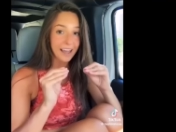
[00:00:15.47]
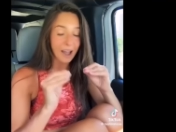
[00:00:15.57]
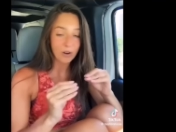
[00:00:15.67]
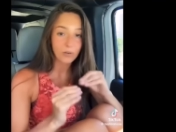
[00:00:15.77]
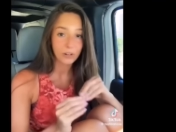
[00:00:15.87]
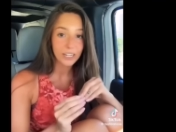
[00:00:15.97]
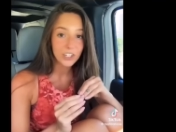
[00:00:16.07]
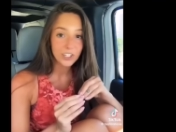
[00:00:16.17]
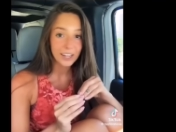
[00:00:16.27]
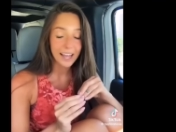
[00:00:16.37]
out of
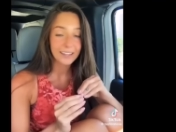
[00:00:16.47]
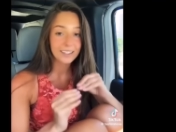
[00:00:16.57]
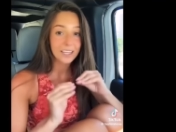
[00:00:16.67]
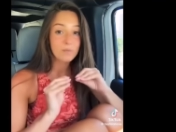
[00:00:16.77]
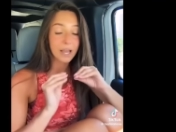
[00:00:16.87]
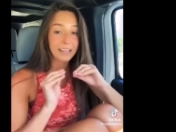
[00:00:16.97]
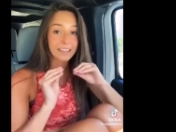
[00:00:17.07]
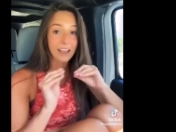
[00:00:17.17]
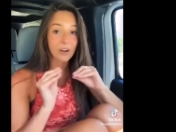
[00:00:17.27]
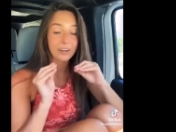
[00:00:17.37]
reach and seem like
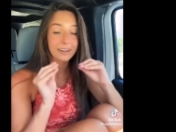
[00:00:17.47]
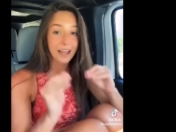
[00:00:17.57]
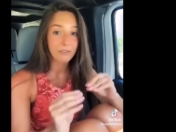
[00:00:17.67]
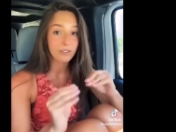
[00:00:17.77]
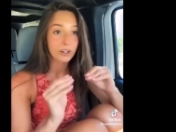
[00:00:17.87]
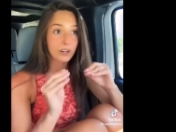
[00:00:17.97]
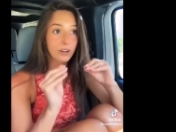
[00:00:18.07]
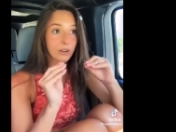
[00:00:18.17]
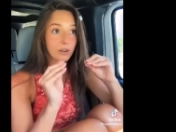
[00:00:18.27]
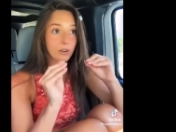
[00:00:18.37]
they are never
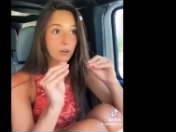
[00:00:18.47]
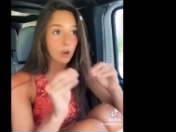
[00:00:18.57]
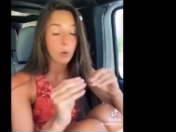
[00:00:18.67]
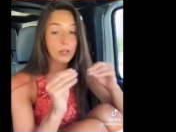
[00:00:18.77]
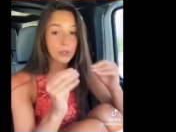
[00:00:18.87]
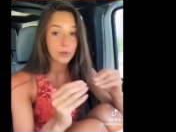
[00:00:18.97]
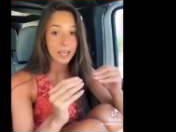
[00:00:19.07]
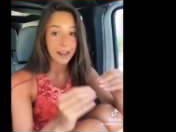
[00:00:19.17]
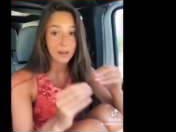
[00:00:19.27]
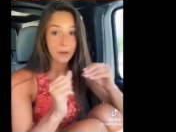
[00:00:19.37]
going to
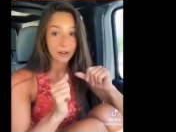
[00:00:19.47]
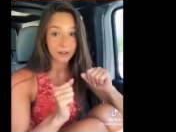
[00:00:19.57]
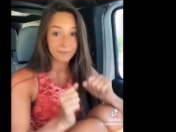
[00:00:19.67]
get any better.